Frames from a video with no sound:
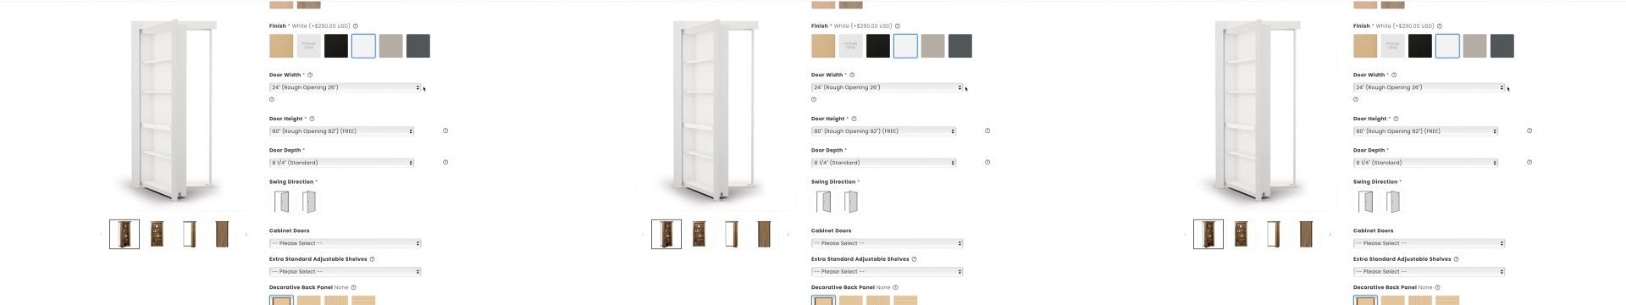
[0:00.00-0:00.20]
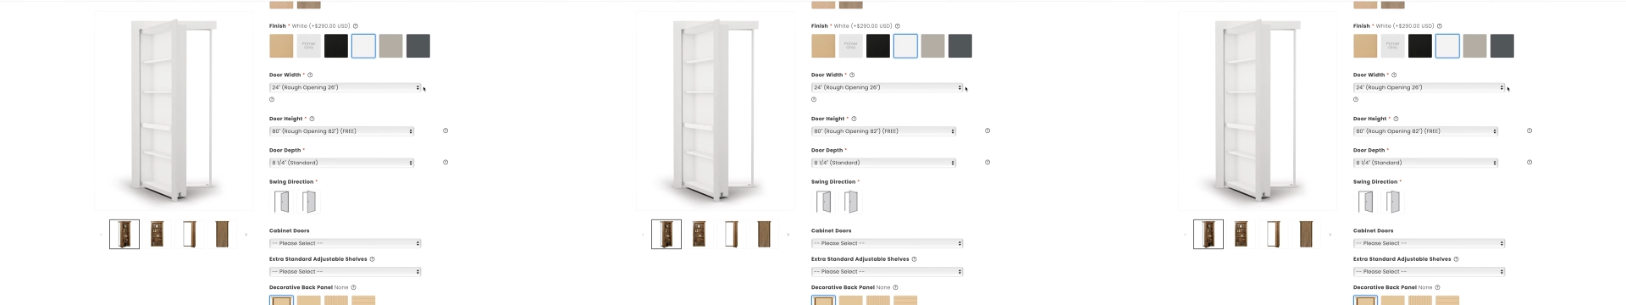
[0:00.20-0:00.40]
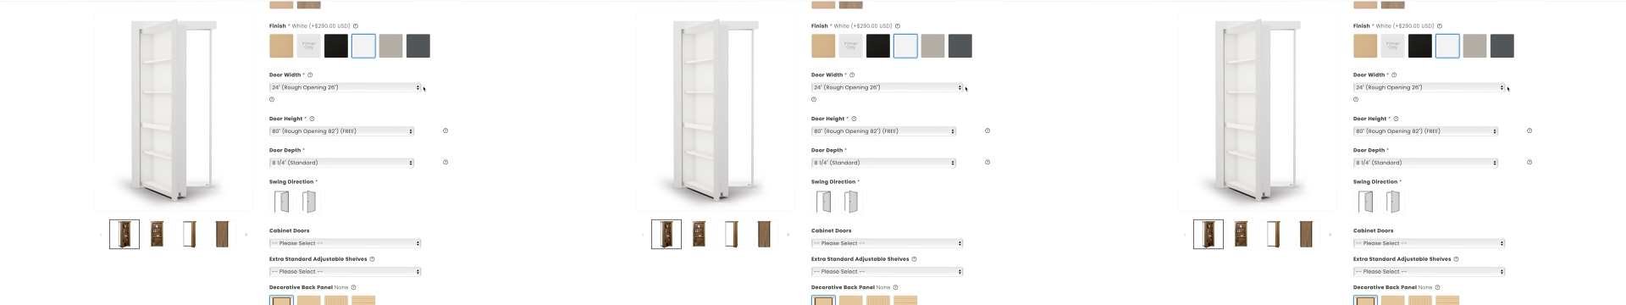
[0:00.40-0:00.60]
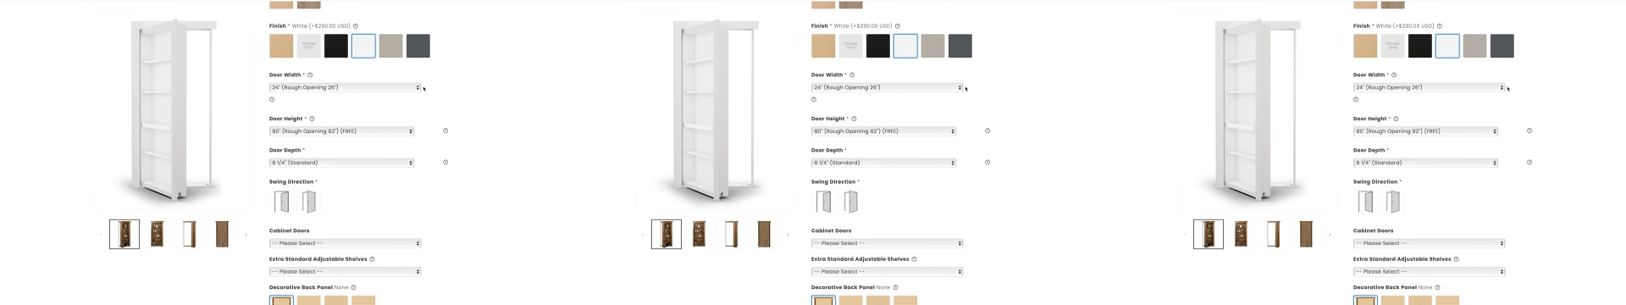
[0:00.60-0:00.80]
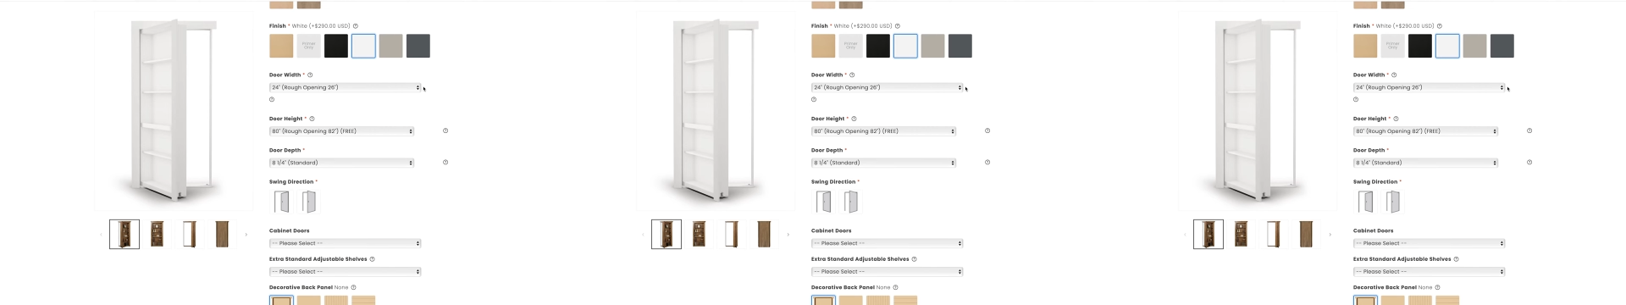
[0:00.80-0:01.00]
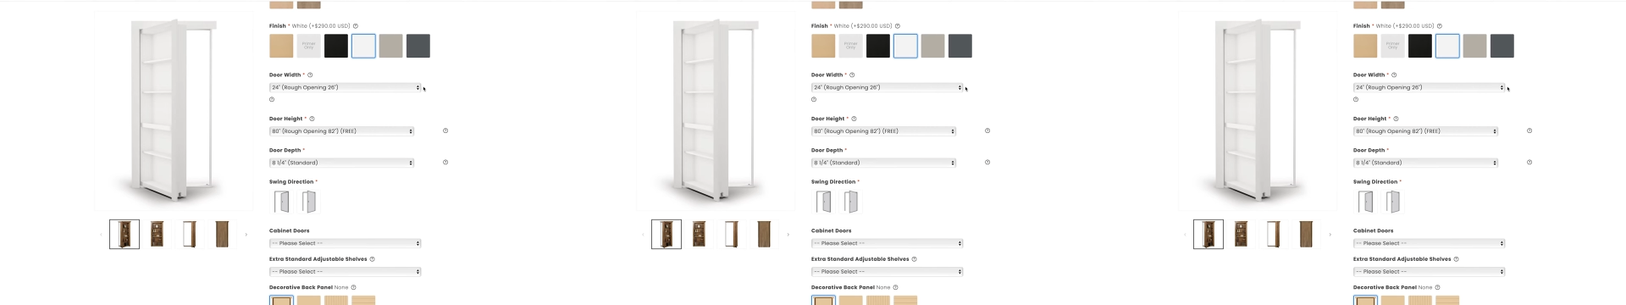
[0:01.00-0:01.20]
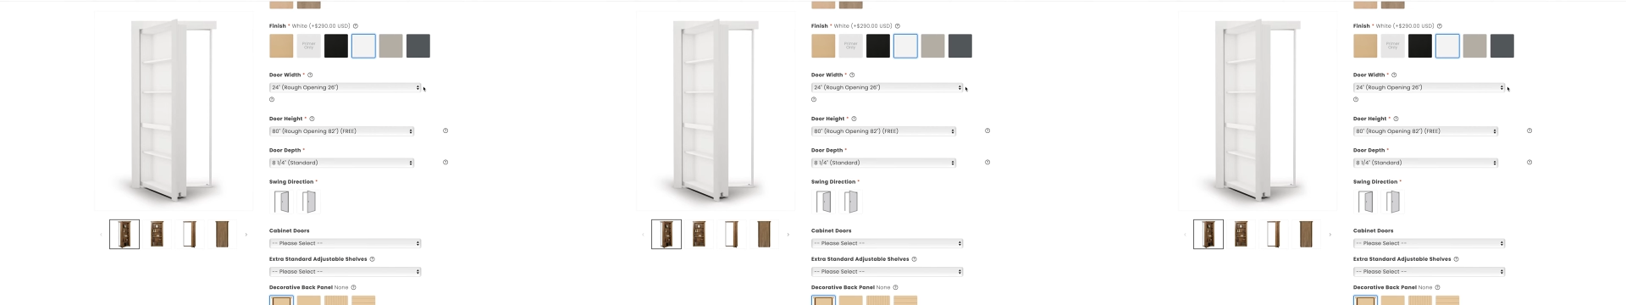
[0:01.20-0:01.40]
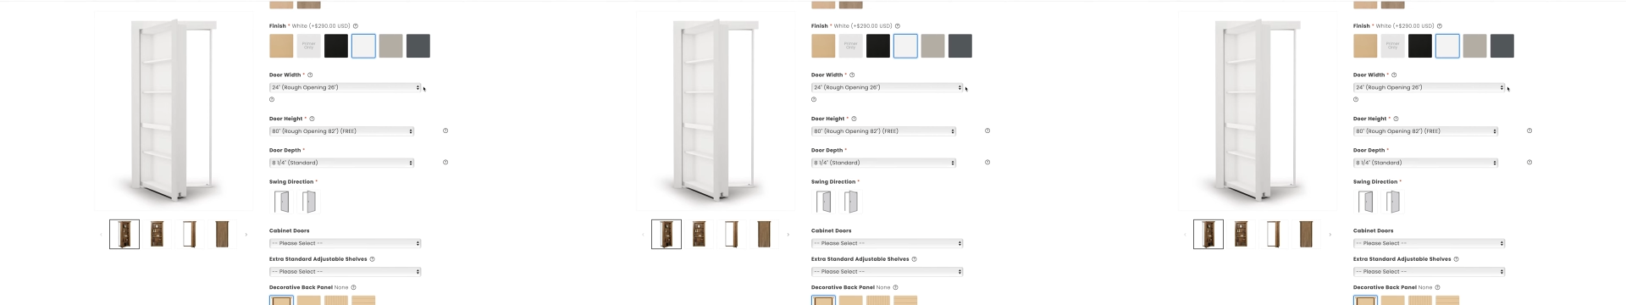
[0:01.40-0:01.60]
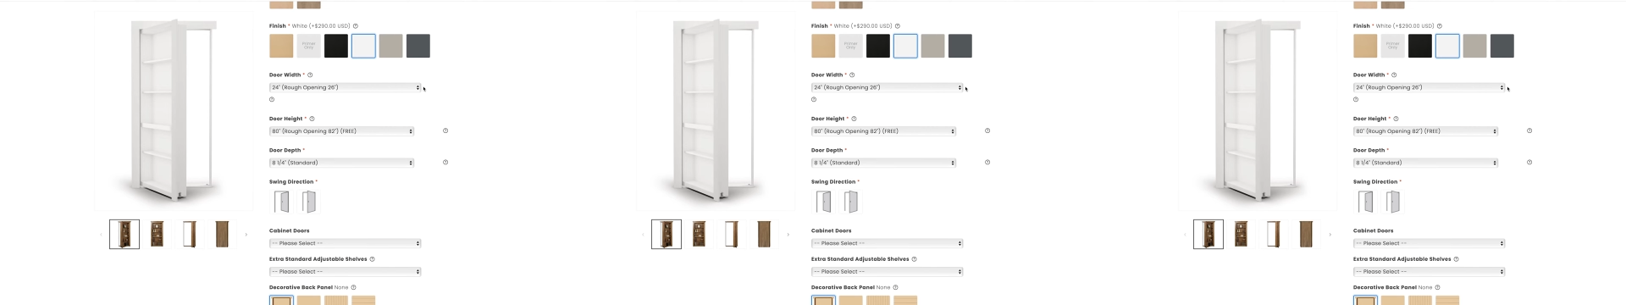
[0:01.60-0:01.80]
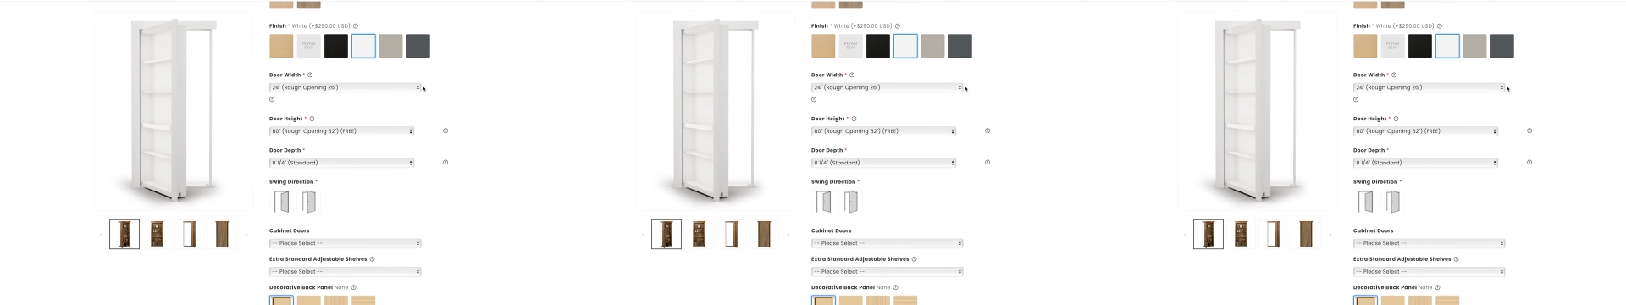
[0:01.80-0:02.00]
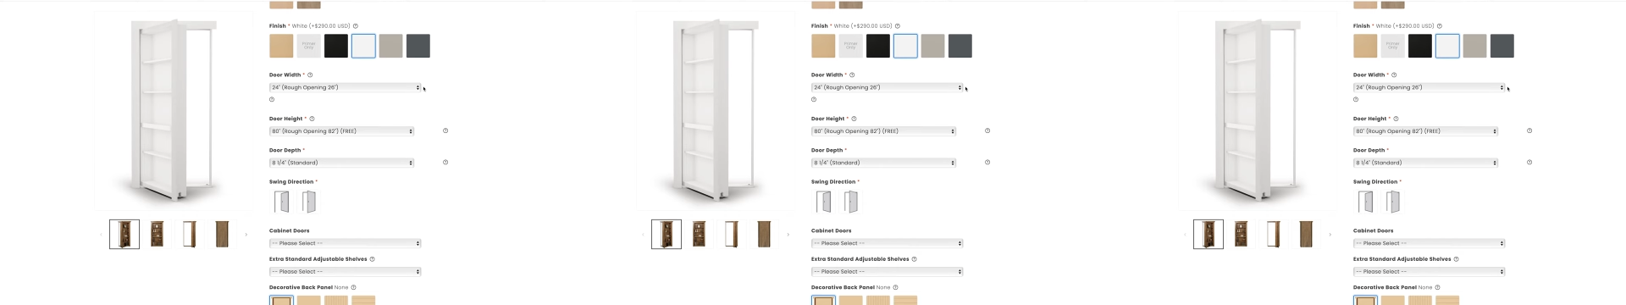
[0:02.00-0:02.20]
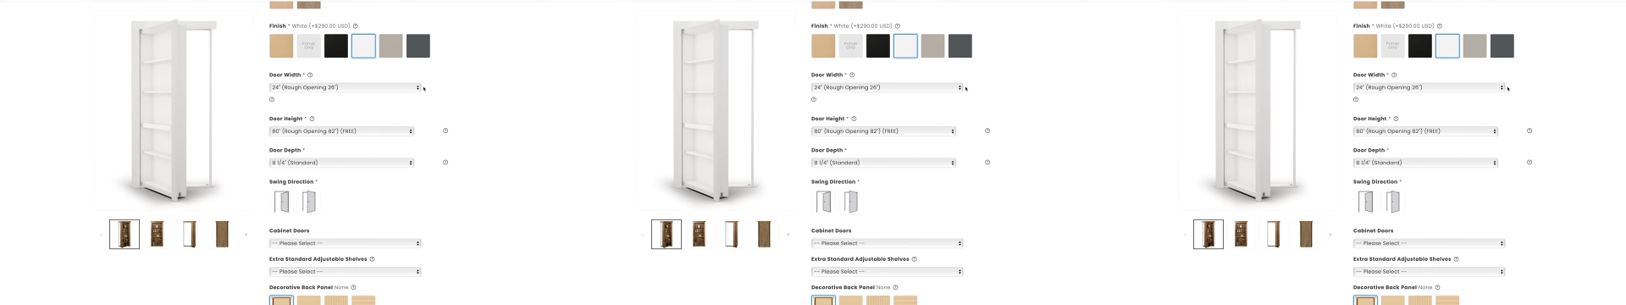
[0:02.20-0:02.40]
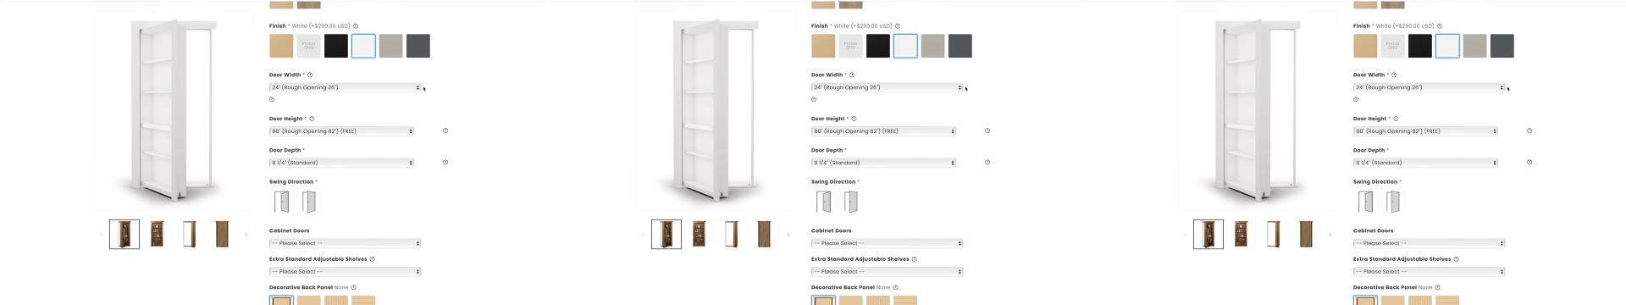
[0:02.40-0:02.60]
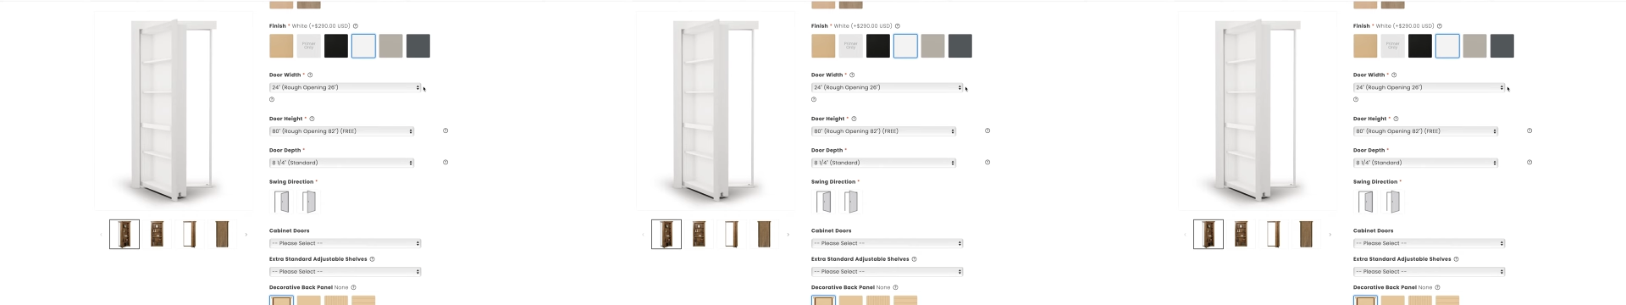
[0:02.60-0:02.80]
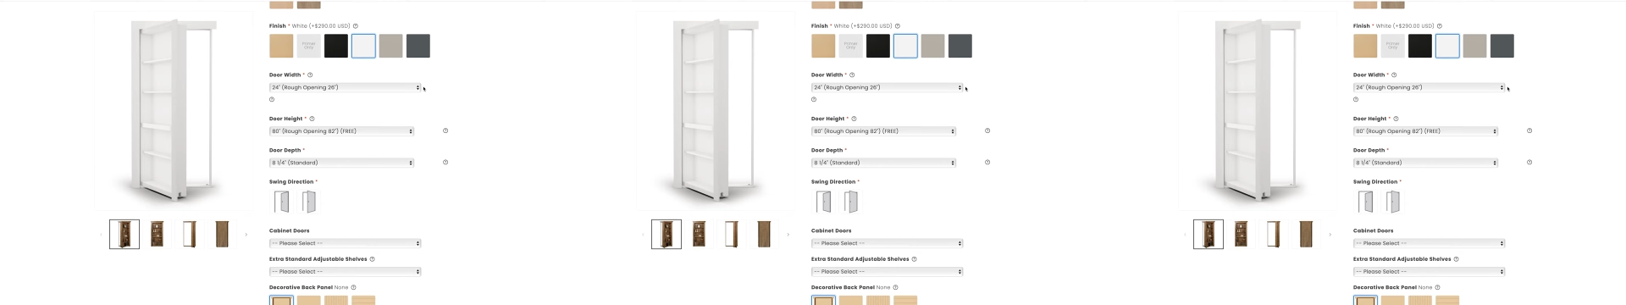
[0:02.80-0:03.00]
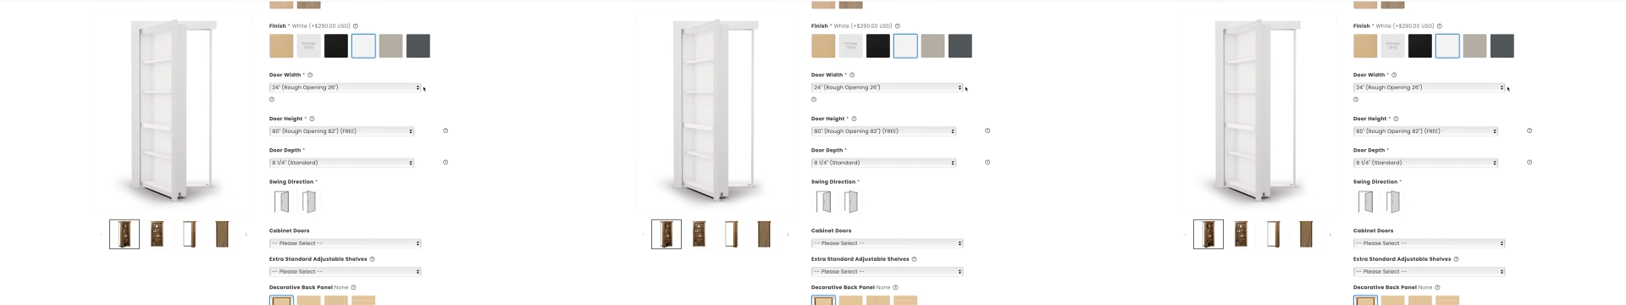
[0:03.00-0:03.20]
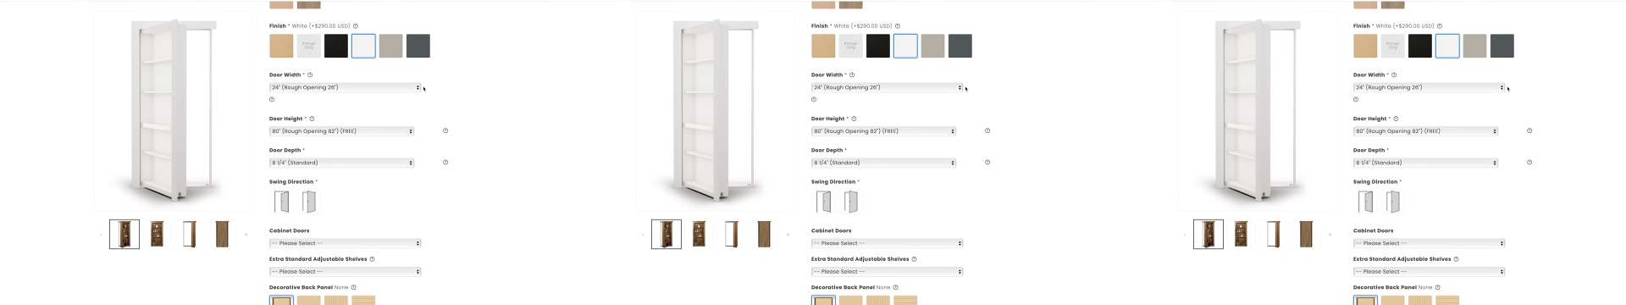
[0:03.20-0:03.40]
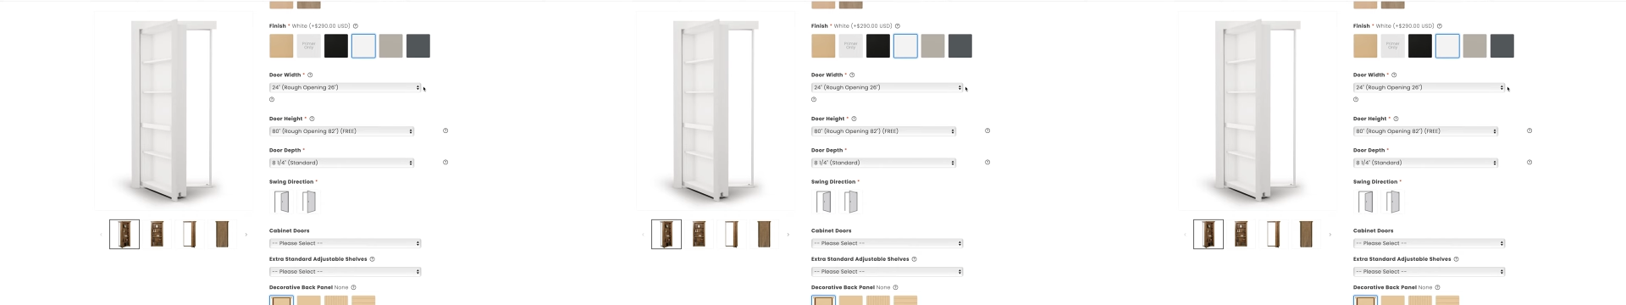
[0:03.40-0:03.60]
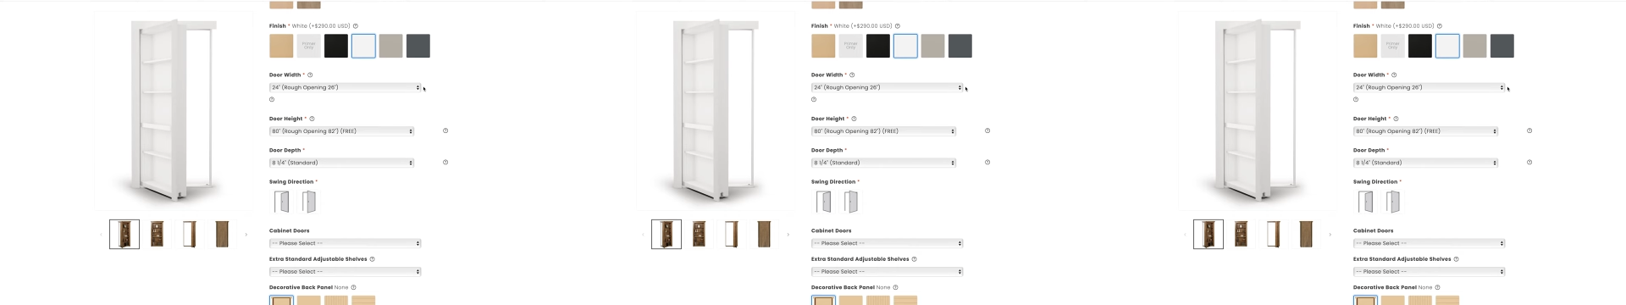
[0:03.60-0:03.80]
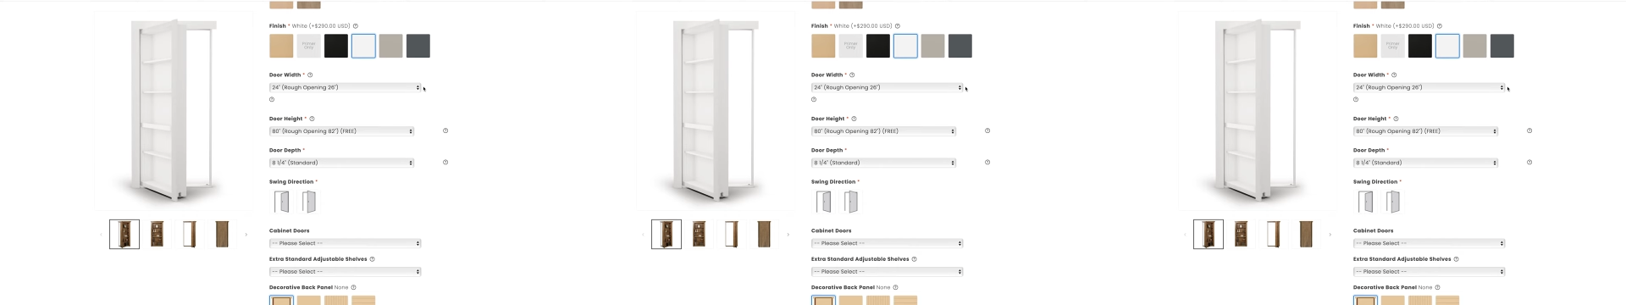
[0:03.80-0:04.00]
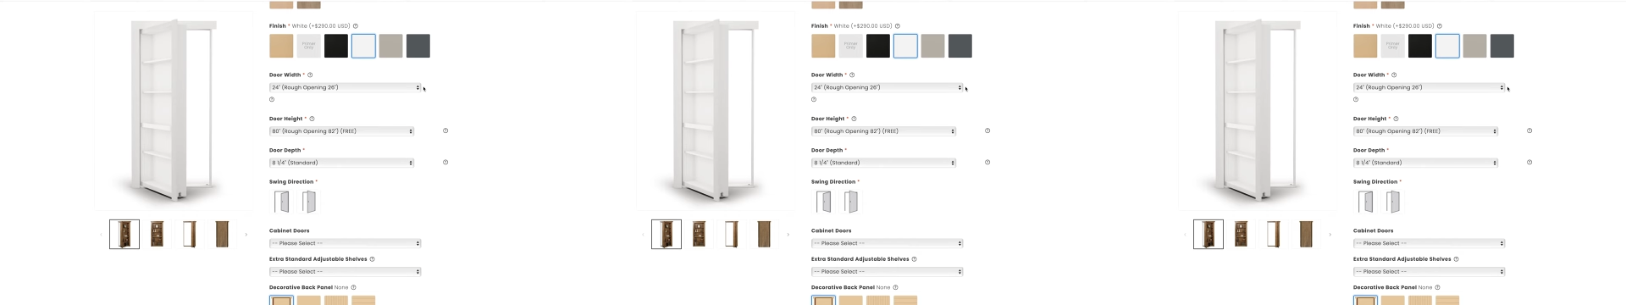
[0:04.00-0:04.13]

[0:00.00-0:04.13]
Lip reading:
No face is visible, so there are no lips to read.